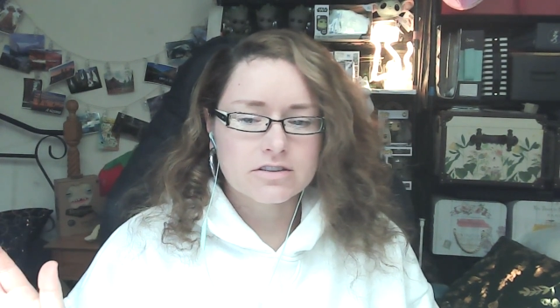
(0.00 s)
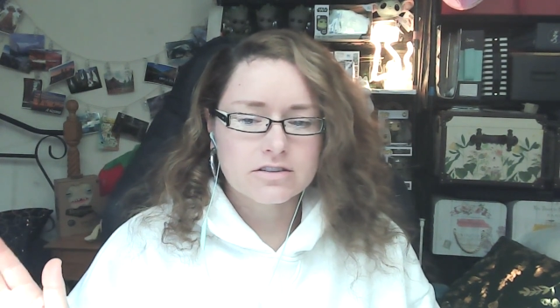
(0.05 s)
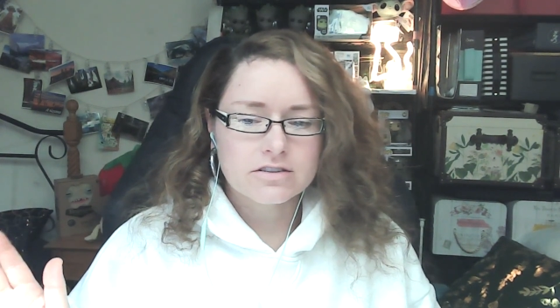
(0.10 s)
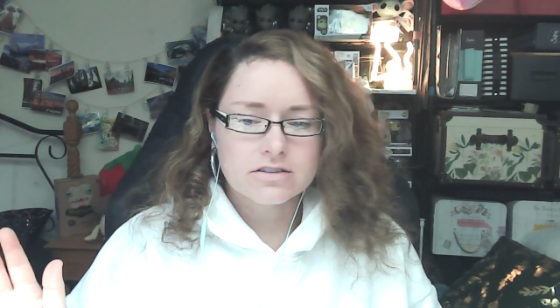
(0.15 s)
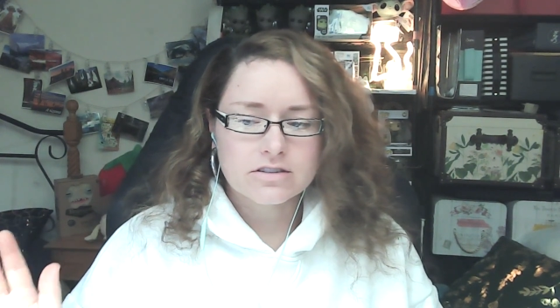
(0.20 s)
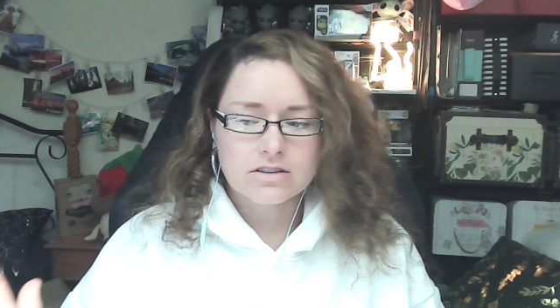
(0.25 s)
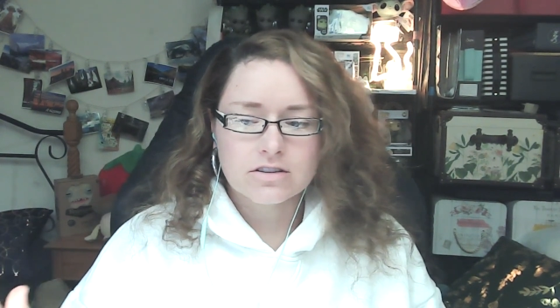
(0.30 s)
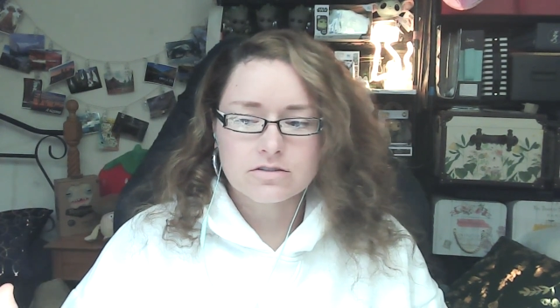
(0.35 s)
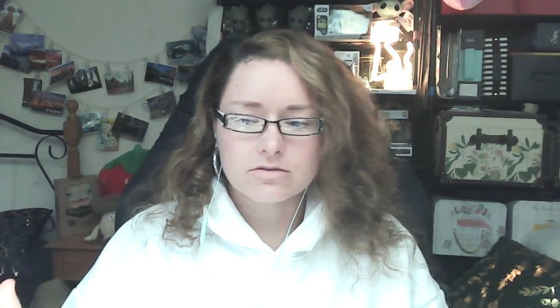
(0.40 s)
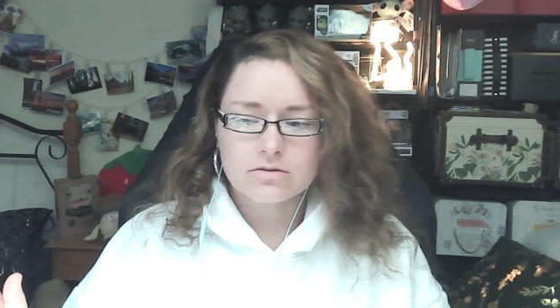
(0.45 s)

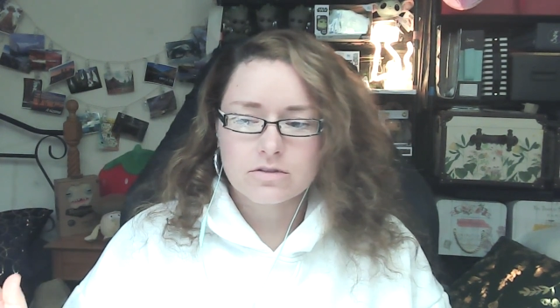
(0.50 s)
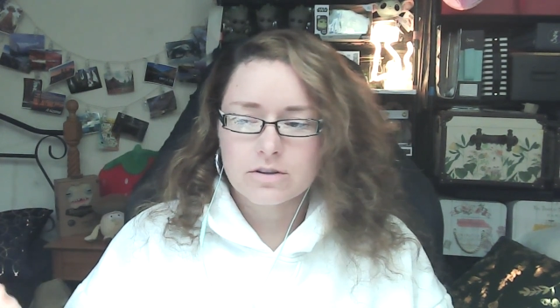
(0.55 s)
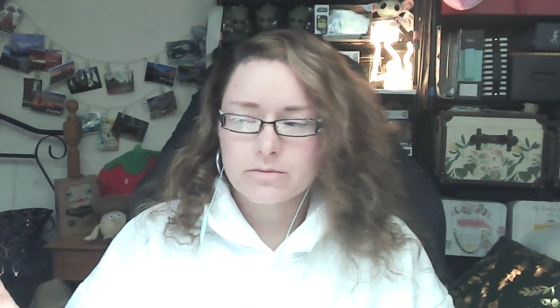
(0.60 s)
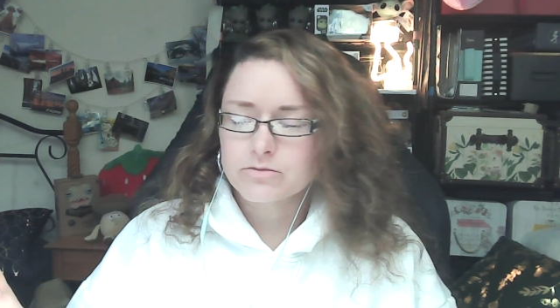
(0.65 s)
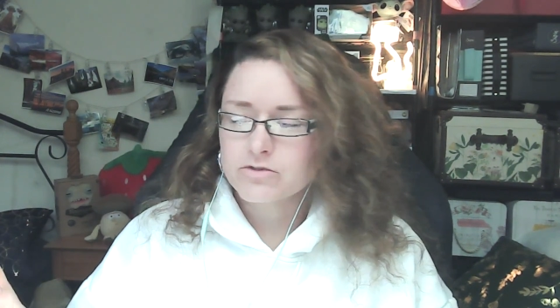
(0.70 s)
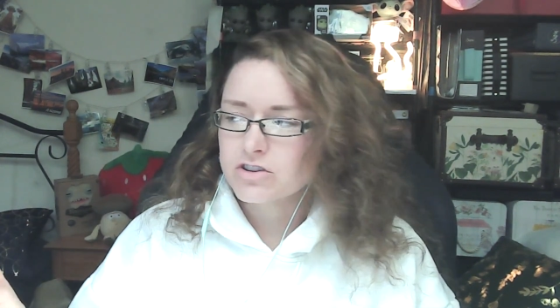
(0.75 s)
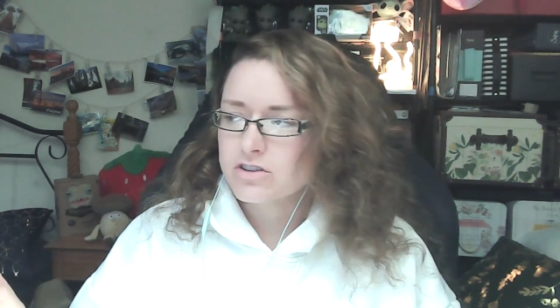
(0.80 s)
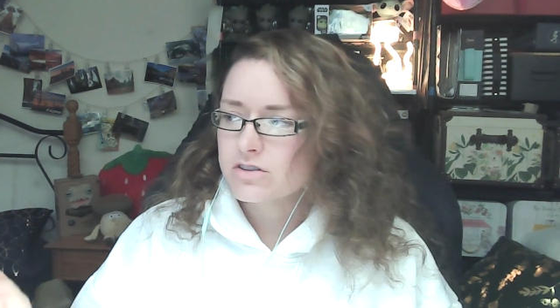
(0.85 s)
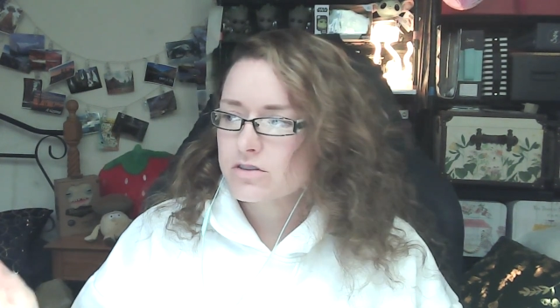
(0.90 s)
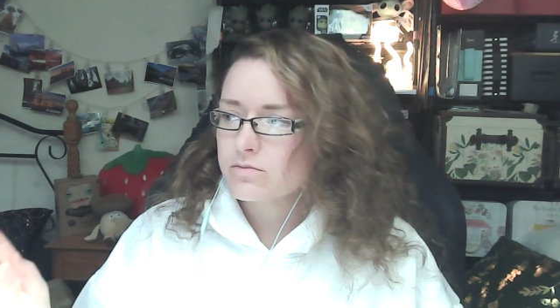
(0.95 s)
So
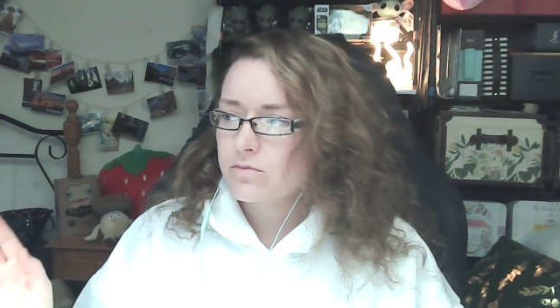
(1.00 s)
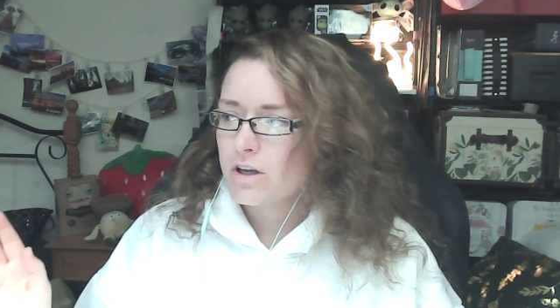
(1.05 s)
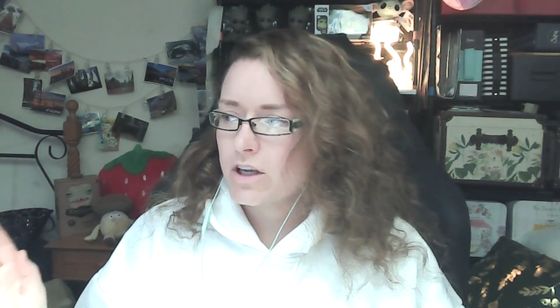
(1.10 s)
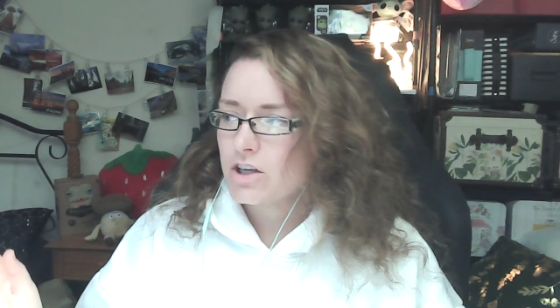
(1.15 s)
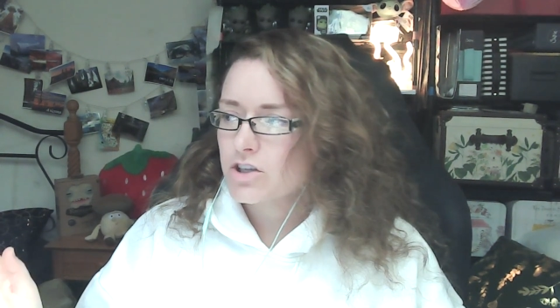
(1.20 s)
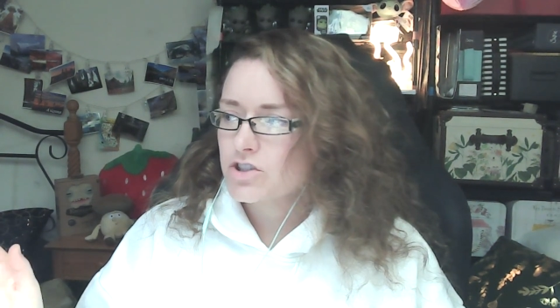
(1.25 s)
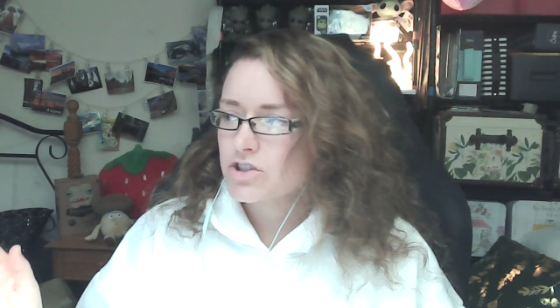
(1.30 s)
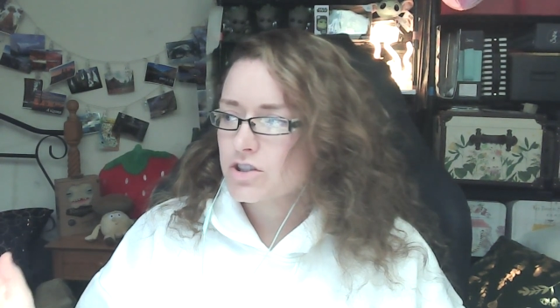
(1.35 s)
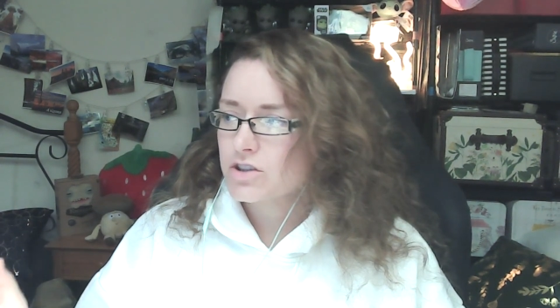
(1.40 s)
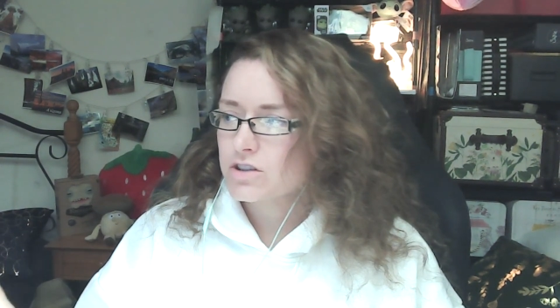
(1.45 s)
I'm just
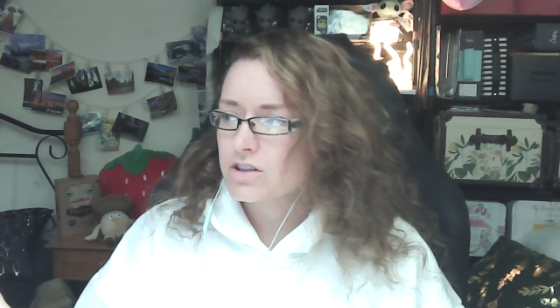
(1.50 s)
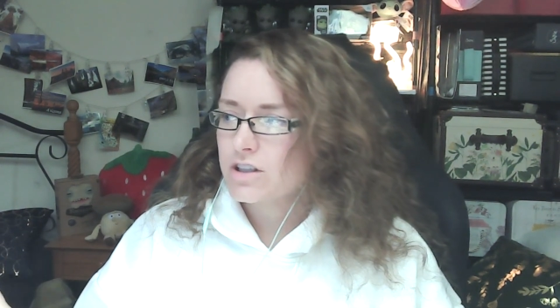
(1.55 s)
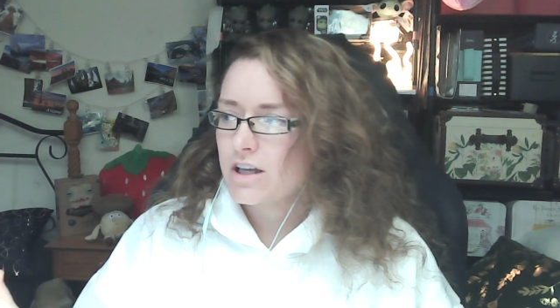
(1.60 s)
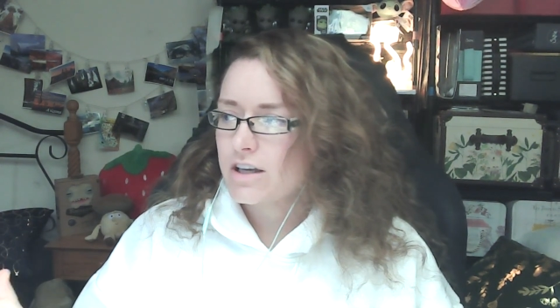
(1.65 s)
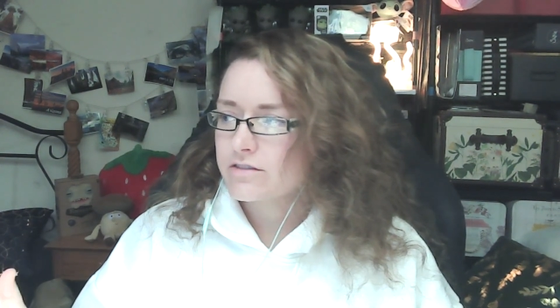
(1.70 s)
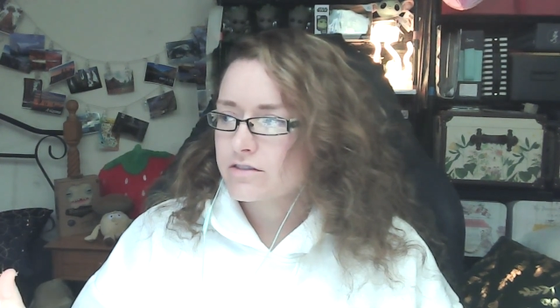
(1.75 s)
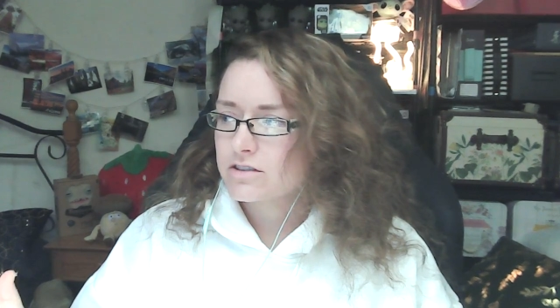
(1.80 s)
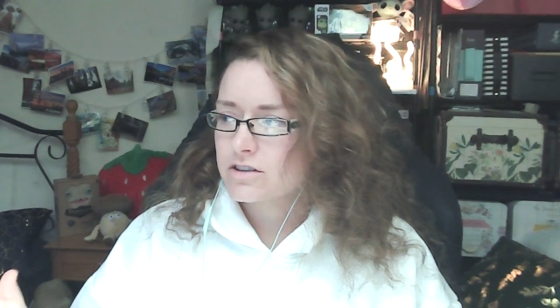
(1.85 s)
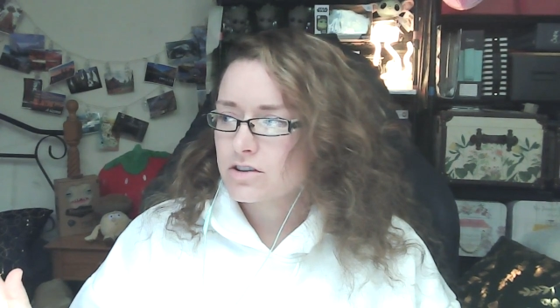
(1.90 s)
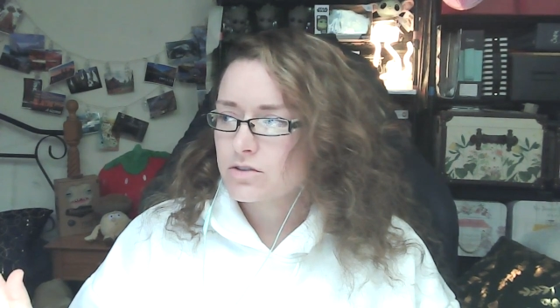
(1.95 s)
making sure that
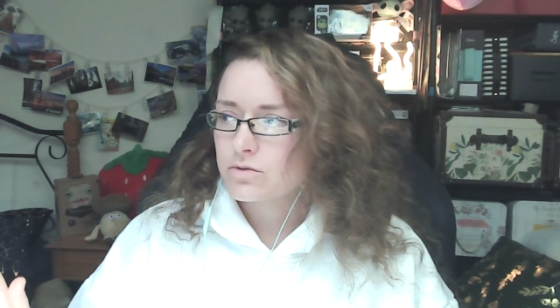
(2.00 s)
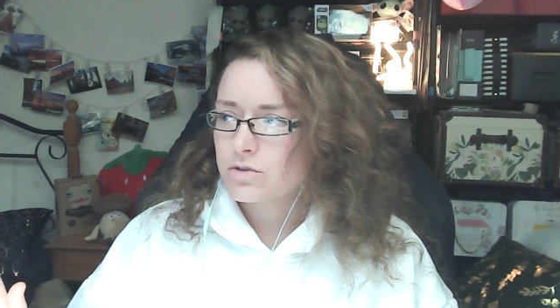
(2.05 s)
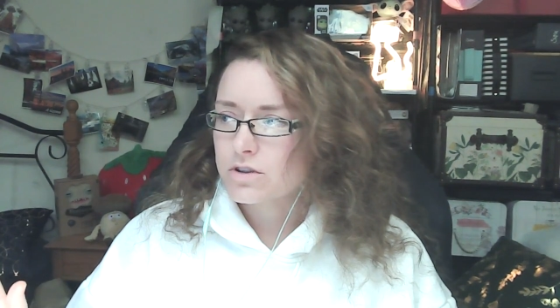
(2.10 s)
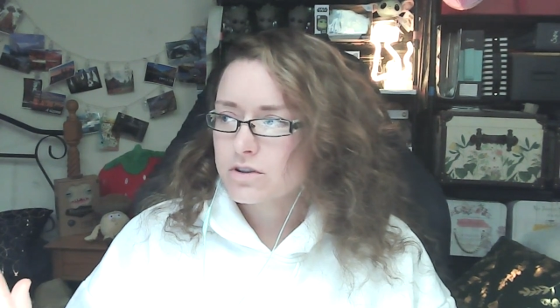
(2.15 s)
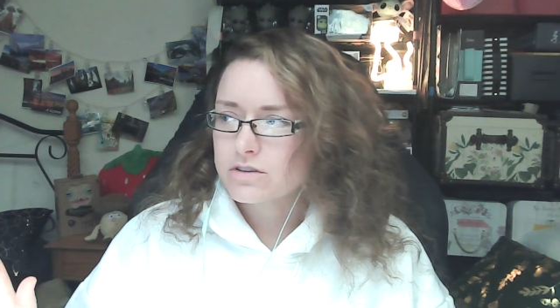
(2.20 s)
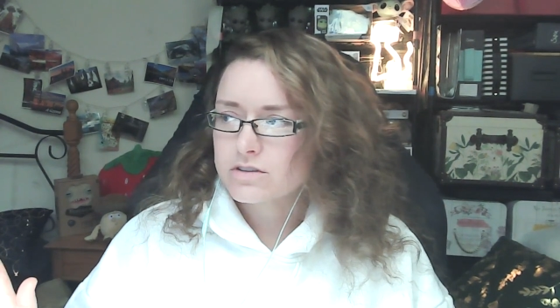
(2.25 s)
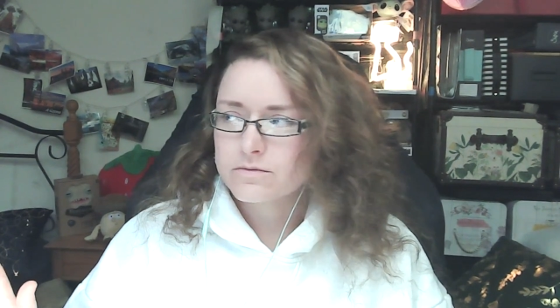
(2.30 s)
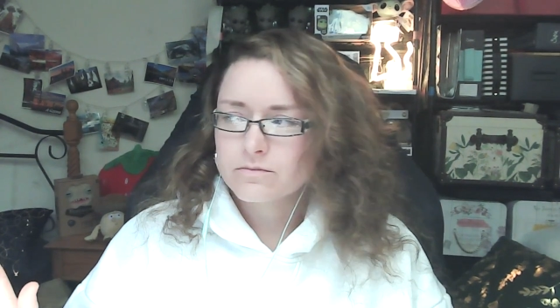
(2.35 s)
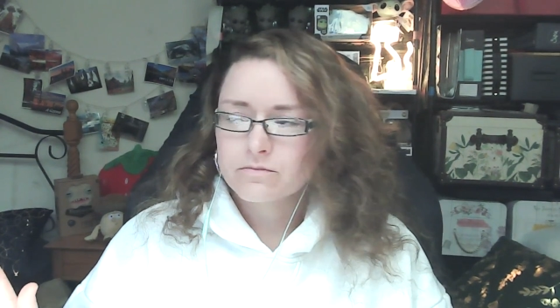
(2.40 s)
everything works.